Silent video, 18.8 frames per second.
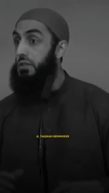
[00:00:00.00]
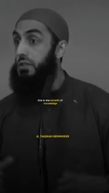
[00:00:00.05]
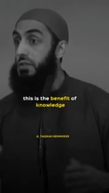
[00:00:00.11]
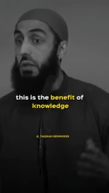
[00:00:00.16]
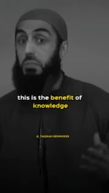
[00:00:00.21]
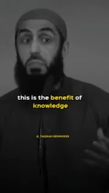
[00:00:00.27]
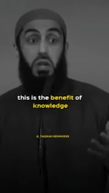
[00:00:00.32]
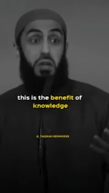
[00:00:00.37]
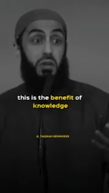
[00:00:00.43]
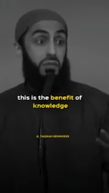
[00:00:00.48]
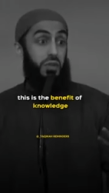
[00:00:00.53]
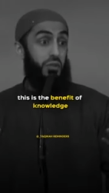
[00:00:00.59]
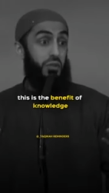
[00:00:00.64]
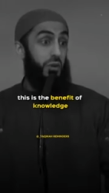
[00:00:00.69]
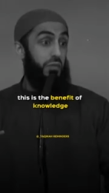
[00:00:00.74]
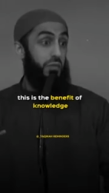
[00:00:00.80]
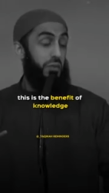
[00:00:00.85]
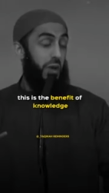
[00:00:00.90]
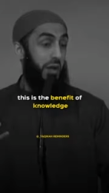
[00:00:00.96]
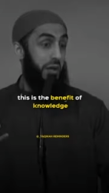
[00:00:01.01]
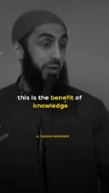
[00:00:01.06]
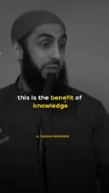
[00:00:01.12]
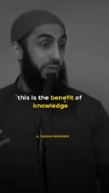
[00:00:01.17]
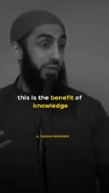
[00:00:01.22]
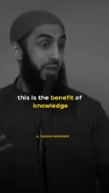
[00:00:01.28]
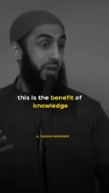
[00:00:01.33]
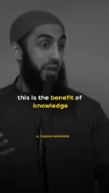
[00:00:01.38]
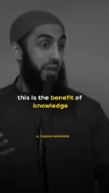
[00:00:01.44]
This is the benefit of
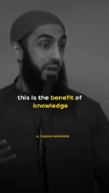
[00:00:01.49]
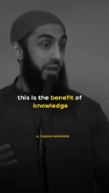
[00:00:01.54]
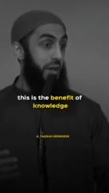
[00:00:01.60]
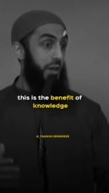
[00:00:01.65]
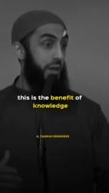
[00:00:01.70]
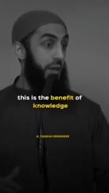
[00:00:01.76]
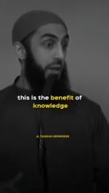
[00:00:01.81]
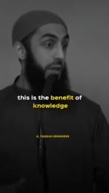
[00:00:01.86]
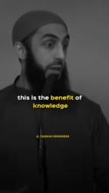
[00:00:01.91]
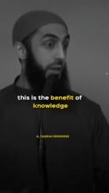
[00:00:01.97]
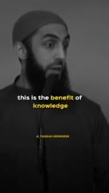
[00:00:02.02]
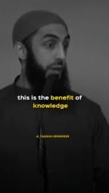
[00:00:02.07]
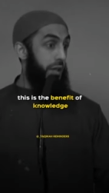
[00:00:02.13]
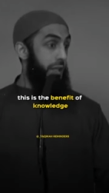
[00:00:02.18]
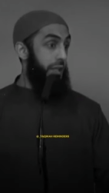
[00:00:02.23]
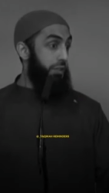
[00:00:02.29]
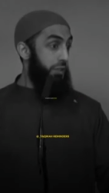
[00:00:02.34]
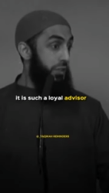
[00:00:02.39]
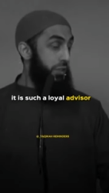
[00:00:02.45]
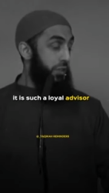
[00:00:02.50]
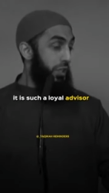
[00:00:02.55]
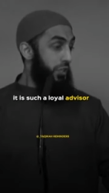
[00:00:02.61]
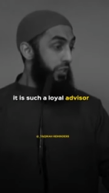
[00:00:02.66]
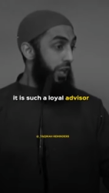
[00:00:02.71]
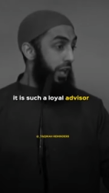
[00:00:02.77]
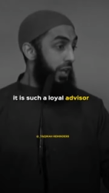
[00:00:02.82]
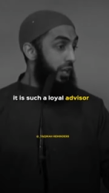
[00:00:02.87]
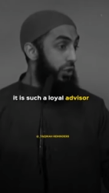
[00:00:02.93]
knowledge. It is
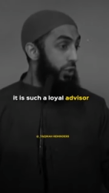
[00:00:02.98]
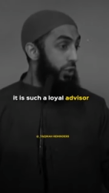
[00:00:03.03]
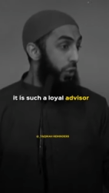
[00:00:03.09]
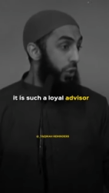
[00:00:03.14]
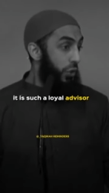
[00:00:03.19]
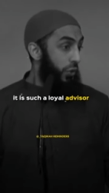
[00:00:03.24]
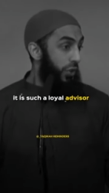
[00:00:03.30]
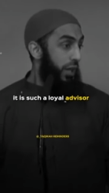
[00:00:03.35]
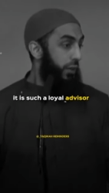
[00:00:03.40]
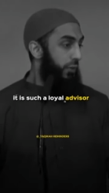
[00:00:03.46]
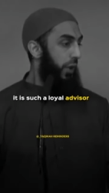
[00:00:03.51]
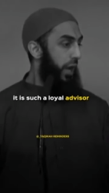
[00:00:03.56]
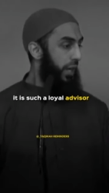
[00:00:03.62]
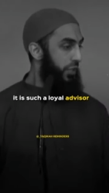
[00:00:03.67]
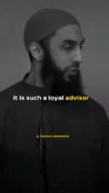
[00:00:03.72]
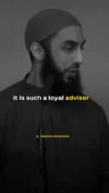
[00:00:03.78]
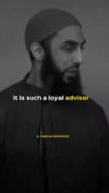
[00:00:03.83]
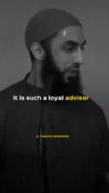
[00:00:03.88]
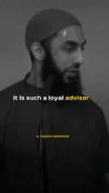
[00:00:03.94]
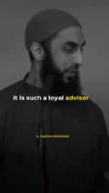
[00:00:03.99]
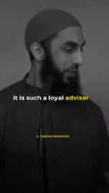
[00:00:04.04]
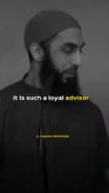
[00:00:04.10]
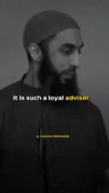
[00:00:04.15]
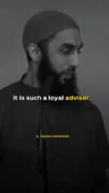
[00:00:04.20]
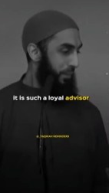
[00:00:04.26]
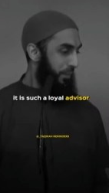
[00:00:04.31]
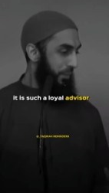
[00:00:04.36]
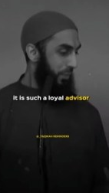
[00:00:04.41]
such a loyal advisor.
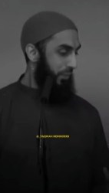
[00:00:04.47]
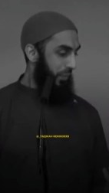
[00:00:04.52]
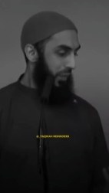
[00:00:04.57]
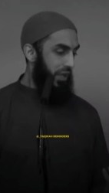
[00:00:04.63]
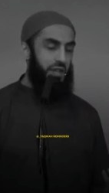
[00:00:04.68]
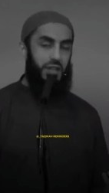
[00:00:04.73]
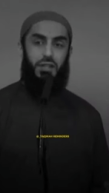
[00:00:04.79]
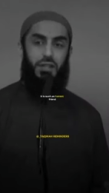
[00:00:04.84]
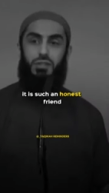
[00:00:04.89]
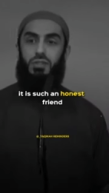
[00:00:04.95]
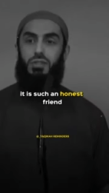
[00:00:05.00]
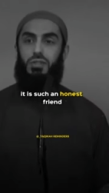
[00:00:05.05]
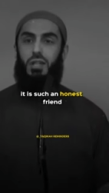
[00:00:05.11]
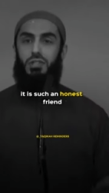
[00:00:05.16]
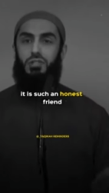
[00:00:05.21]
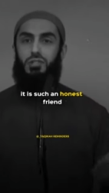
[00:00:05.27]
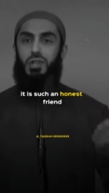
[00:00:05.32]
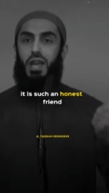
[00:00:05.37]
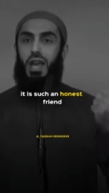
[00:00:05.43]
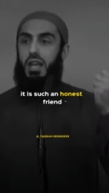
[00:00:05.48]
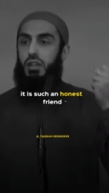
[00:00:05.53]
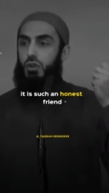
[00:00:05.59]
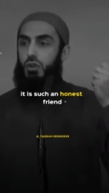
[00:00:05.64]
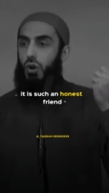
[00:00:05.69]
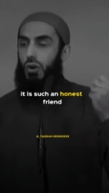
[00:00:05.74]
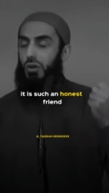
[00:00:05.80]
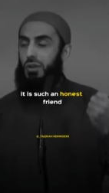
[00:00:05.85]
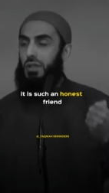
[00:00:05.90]
It is such
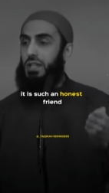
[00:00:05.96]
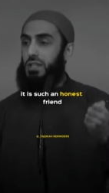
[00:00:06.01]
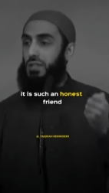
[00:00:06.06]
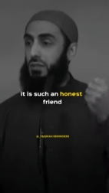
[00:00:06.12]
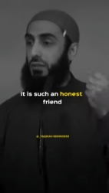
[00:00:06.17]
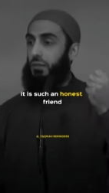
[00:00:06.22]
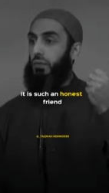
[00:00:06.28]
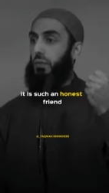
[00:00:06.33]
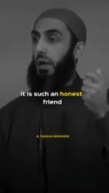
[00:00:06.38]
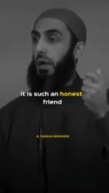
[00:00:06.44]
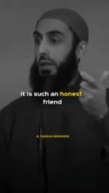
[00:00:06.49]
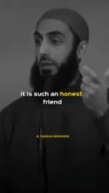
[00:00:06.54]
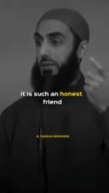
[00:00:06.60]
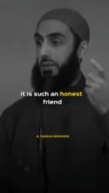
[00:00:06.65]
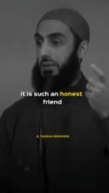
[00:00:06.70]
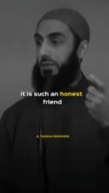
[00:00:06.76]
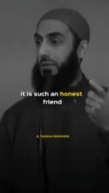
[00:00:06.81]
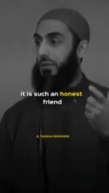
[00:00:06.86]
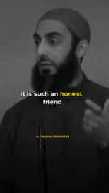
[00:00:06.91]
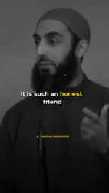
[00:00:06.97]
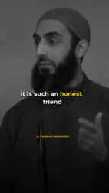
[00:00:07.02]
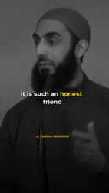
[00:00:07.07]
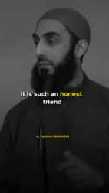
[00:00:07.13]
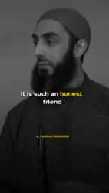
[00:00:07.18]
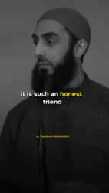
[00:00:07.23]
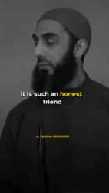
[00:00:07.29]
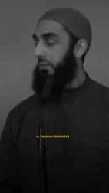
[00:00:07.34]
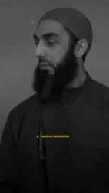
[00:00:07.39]
an honest friend.
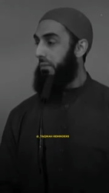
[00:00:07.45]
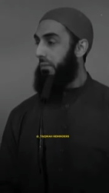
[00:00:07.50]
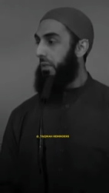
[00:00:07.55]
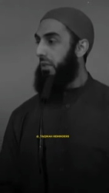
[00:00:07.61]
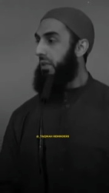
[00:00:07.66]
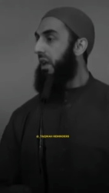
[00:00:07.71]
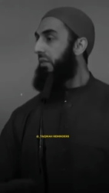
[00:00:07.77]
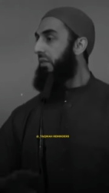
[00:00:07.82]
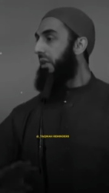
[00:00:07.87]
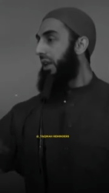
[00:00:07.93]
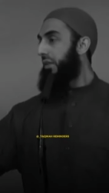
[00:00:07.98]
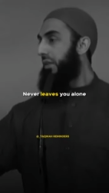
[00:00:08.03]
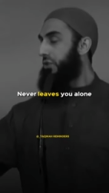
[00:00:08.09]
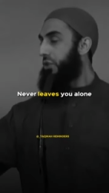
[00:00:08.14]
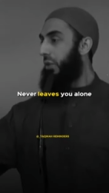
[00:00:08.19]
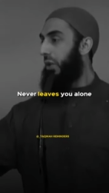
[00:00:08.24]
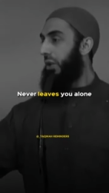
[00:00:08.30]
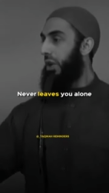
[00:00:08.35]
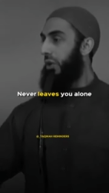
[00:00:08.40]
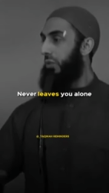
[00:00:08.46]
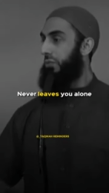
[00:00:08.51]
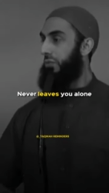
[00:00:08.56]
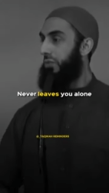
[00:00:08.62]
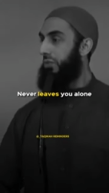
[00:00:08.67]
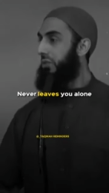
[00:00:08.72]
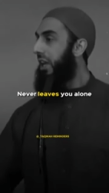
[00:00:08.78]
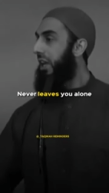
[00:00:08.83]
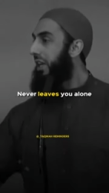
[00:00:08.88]
Never leaves you
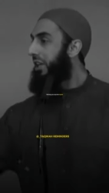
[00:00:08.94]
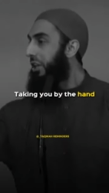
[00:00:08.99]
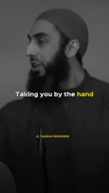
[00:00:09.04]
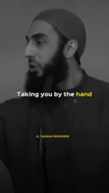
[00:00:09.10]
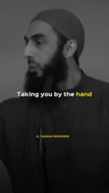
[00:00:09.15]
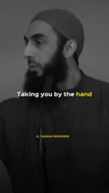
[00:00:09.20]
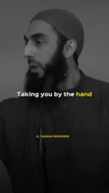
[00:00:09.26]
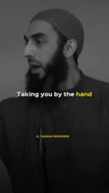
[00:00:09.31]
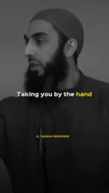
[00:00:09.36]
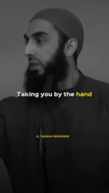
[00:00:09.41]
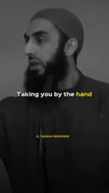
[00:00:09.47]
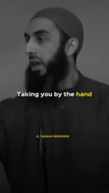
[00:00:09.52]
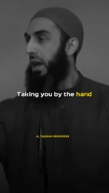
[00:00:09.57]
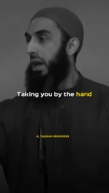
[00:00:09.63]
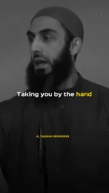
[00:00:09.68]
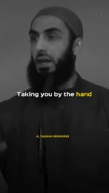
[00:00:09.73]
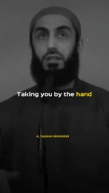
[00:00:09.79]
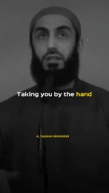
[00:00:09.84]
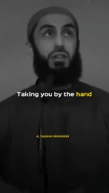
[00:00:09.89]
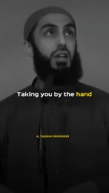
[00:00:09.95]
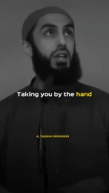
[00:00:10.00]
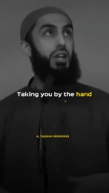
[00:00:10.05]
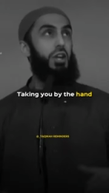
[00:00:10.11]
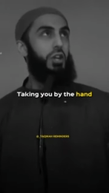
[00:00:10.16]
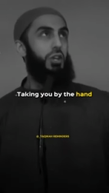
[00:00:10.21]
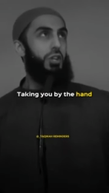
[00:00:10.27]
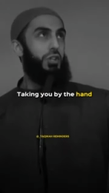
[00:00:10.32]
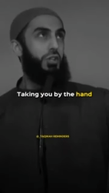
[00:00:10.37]
alone, taking you by the hand,
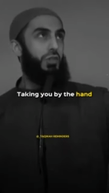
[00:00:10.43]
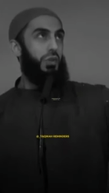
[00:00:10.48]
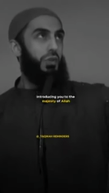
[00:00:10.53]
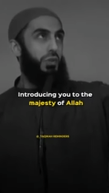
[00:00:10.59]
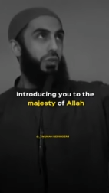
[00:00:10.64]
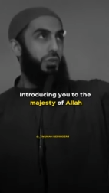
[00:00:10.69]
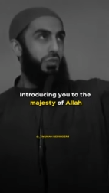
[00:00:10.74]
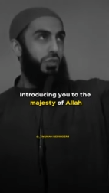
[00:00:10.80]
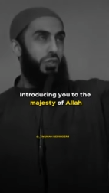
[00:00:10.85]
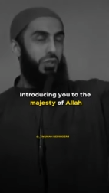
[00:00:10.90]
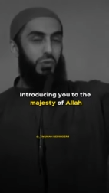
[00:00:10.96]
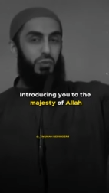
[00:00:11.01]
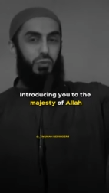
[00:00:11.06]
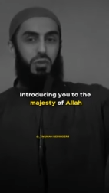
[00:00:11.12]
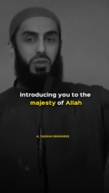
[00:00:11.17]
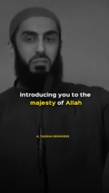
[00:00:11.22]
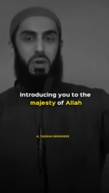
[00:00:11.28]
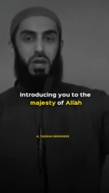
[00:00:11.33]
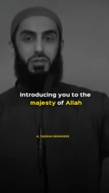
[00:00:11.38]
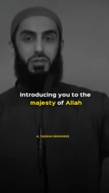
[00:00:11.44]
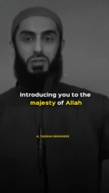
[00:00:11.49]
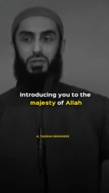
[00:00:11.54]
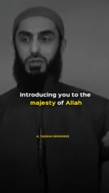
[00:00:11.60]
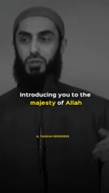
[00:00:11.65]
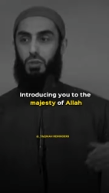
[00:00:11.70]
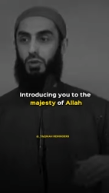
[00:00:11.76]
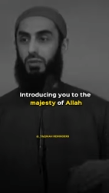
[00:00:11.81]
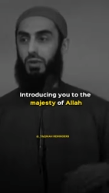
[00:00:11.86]
introducing you to the
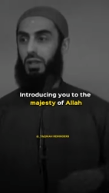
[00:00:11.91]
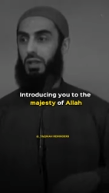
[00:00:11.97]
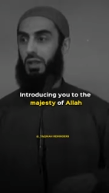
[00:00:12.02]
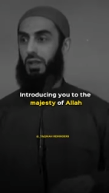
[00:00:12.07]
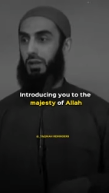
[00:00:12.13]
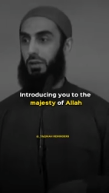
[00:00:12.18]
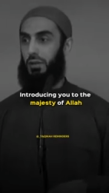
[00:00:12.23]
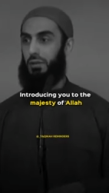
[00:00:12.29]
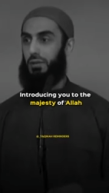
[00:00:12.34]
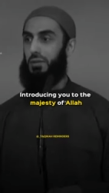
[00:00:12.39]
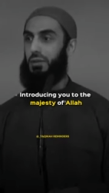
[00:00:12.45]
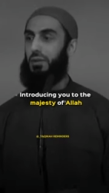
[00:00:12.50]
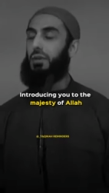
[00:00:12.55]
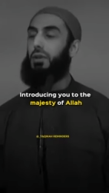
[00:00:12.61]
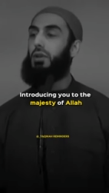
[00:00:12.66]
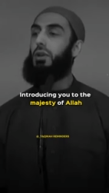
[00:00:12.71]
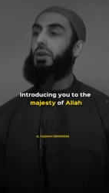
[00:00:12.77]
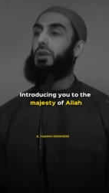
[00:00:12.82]
majesty of Allah